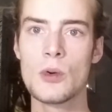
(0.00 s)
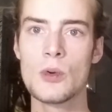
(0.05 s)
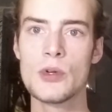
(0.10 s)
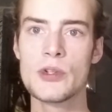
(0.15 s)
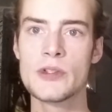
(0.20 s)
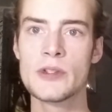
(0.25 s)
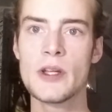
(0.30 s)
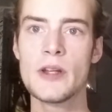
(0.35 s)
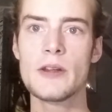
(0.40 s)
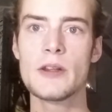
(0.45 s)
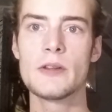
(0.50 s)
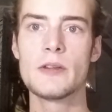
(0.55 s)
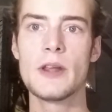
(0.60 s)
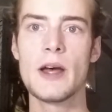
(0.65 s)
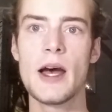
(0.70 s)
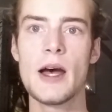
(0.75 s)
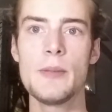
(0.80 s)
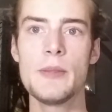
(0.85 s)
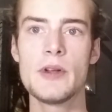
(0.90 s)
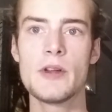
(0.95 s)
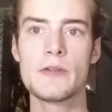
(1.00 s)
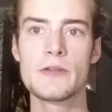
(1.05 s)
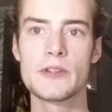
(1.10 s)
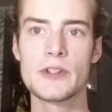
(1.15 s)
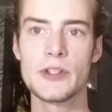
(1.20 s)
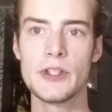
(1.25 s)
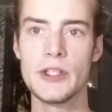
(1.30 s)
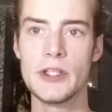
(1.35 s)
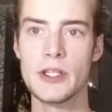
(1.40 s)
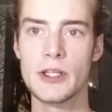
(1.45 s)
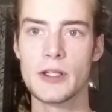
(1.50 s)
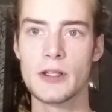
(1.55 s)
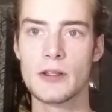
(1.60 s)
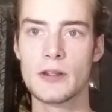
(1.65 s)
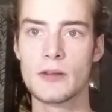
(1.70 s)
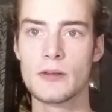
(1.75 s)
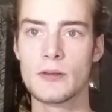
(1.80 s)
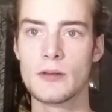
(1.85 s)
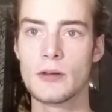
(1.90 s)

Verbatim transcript: who is not in the habit of seeing.